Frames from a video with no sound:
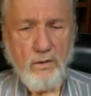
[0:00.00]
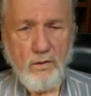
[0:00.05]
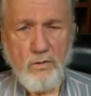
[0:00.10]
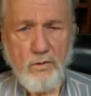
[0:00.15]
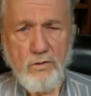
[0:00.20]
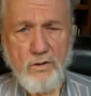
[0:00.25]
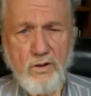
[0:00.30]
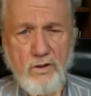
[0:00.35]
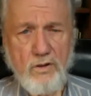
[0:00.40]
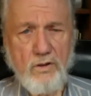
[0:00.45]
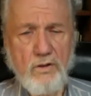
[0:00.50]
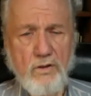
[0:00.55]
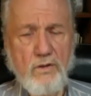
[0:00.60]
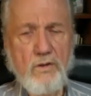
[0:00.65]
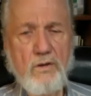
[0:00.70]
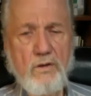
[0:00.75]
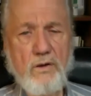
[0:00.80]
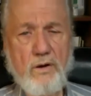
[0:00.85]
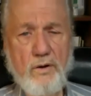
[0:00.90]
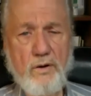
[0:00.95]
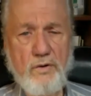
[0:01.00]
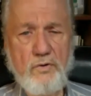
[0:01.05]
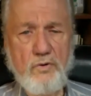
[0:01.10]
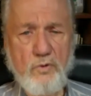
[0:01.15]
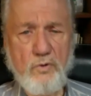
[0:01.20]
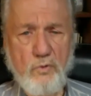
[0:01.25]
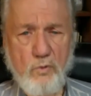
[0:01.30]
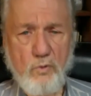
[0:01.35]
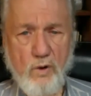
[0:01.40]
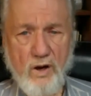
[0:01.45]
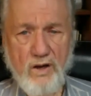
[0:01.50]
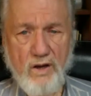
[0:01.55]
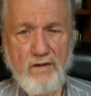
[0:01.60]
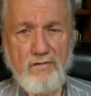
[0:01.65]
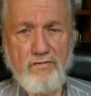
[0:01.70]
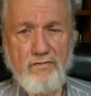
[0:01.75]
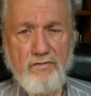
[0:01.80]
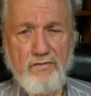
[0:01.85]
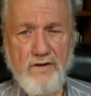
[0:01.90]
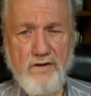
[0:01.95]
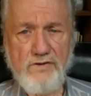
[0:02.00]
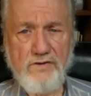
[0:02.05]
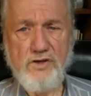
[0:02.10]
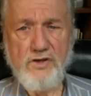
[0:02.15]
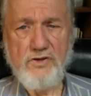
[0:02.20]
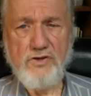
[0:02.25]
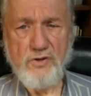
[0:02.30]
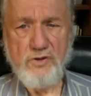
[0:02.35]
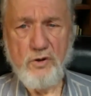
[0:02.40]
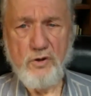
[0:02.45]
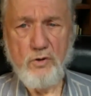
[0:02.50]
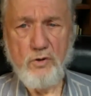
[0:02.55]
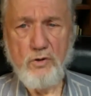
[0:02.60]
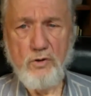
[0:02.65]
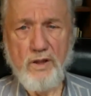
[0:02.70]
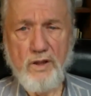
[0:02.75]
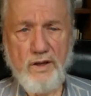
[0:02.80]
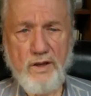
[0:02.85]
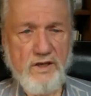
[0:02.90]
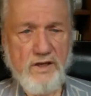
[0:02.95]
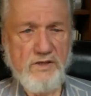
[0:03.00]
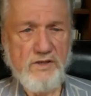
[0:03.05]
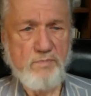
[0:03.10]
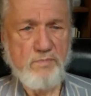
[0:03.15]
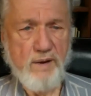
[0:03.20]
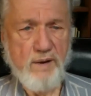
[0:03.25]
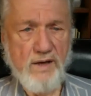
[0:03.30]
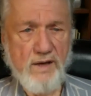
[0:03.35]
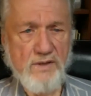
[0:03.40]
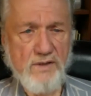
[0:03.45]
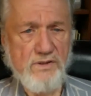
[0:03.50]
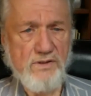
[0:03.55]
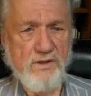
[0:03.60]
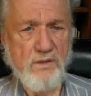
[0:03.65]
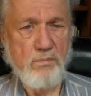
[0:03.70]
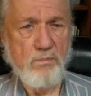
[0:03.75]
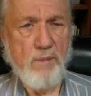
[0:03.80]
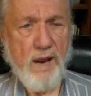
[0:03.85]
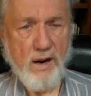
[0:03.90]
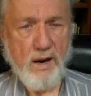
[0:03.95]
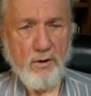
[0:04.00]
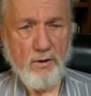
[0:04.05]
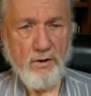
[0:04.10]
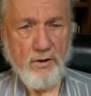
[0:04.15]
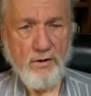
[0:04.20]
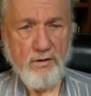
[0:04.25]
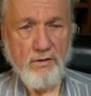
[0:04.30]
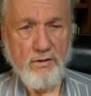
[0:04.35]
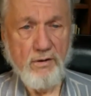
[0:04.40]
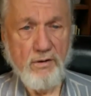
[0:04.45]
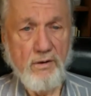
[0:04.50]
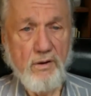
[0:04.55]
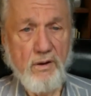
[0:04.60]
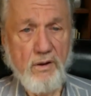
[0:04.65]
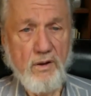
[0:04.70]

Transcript: Look on your wife as a soul that has passed the barrier